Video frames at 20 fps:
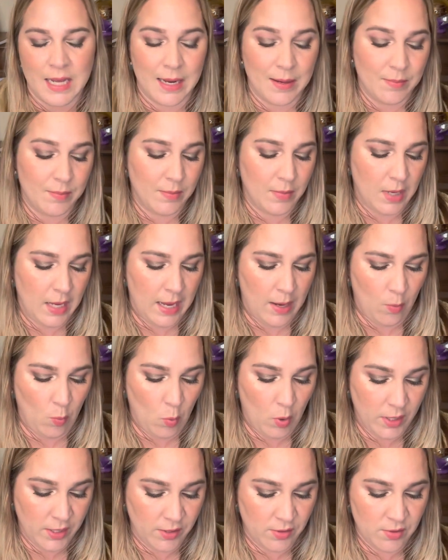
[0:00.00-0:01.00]
I'm at
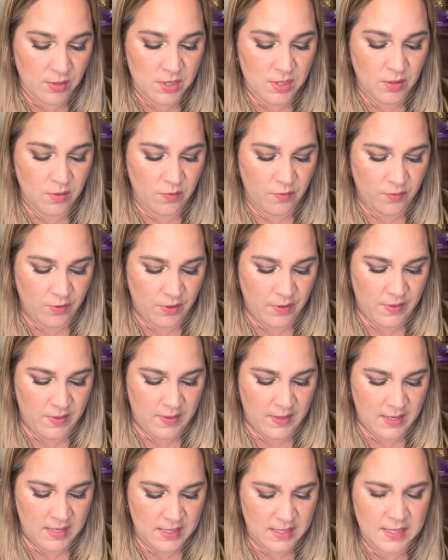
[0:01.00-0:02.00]
1 use for
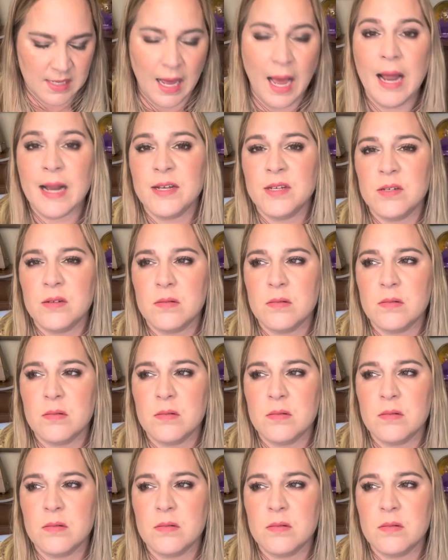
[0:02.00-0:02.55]
this. I